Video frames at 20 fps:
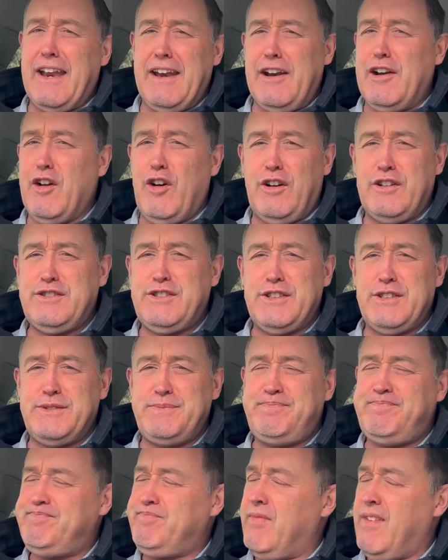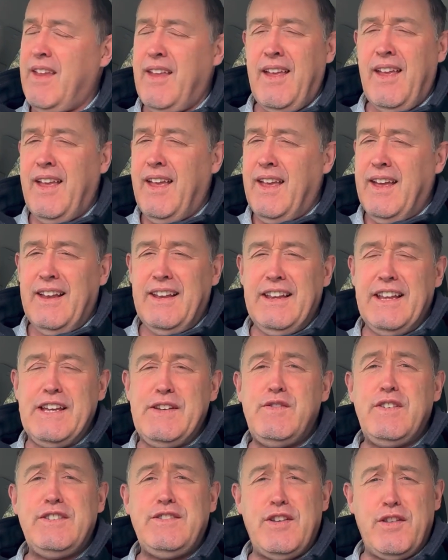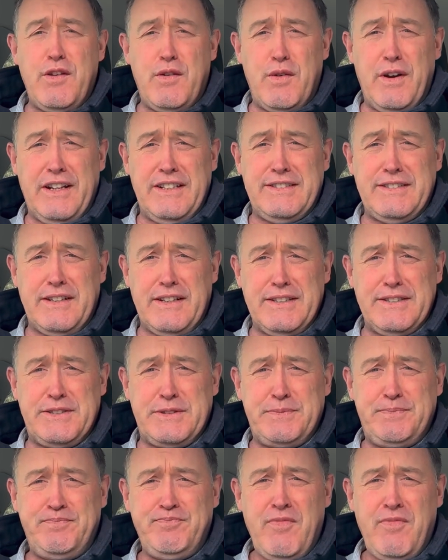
an auction, leave it to the wrestlers.